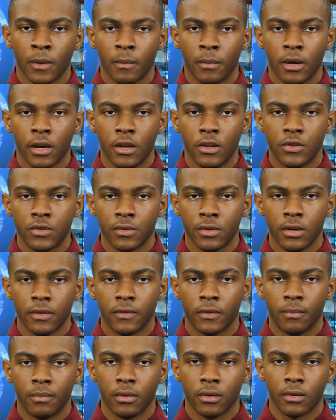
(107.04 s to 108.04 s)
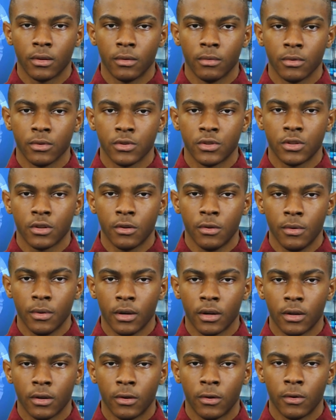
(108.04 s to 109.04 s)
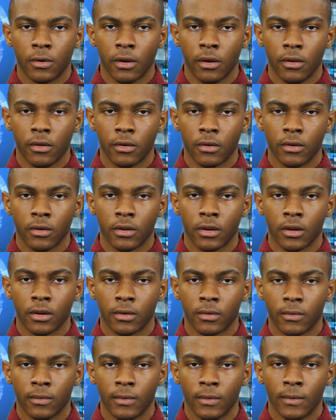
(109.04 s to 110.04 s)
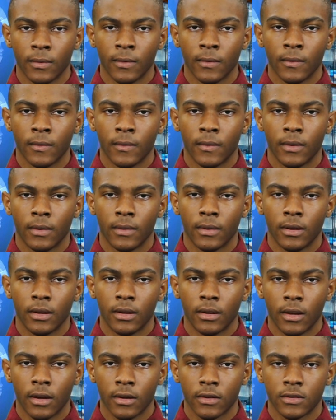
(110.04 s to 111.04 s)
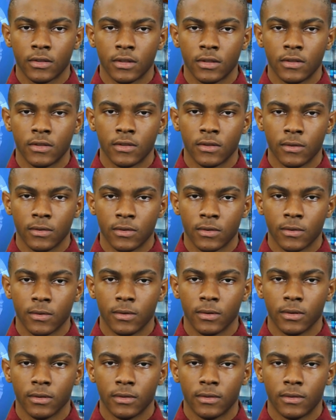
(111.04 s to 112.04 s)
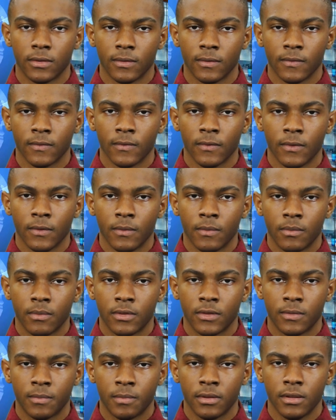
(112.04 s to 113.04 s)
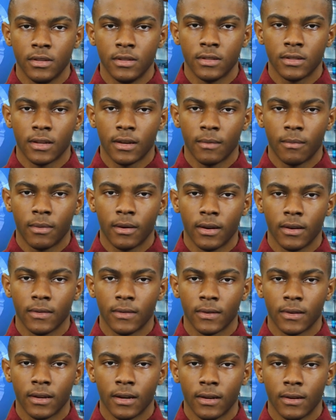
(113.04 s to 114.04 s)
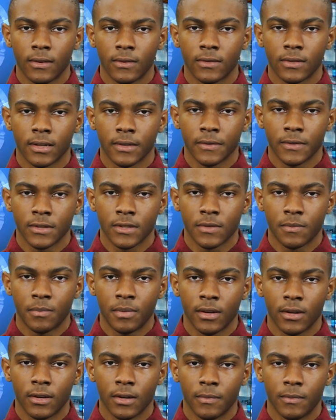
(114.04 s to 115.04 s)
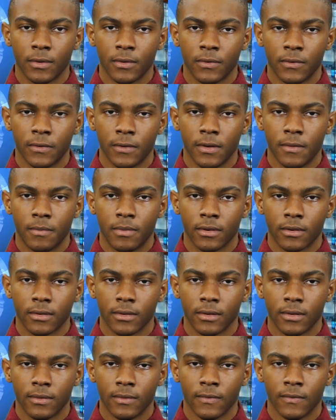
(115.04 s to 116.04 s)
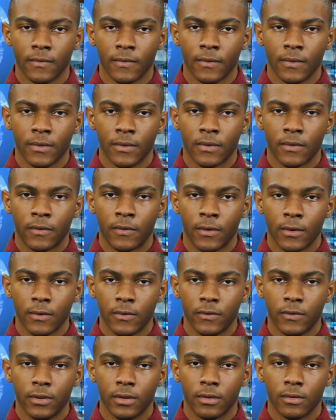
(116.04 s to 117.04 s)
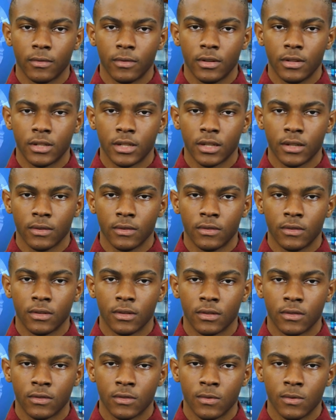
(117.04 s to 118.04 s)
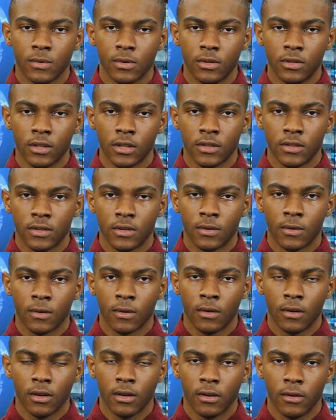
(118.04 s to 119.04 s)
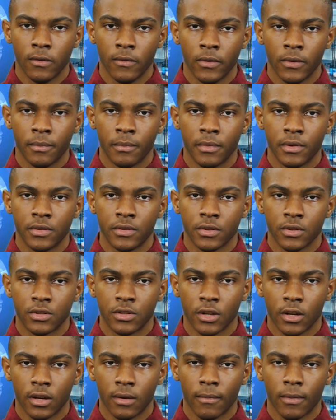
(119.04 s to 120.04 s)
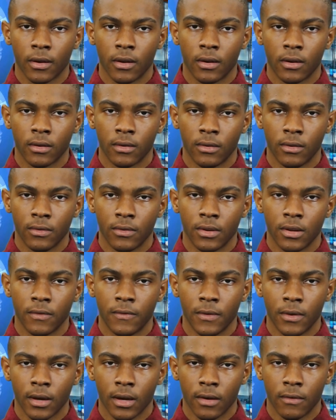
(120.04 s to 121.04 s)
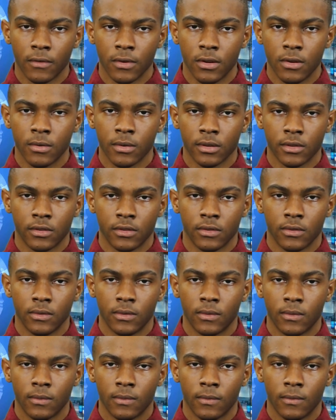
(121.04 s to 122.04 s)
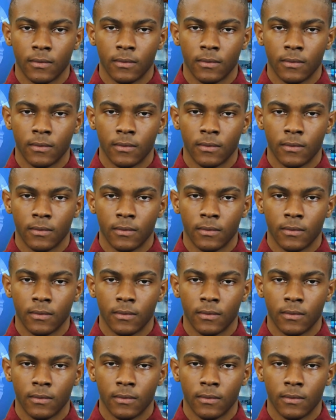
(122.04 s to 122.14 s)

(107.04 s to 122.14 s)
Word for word: Page 3 of the booklet will show you how to create your account and access your scores. Please stop by at the guidance office to pick up your free booklet. Feel free to reach out to the school testing coordinator, Mr. John Pagani, if you have any questions.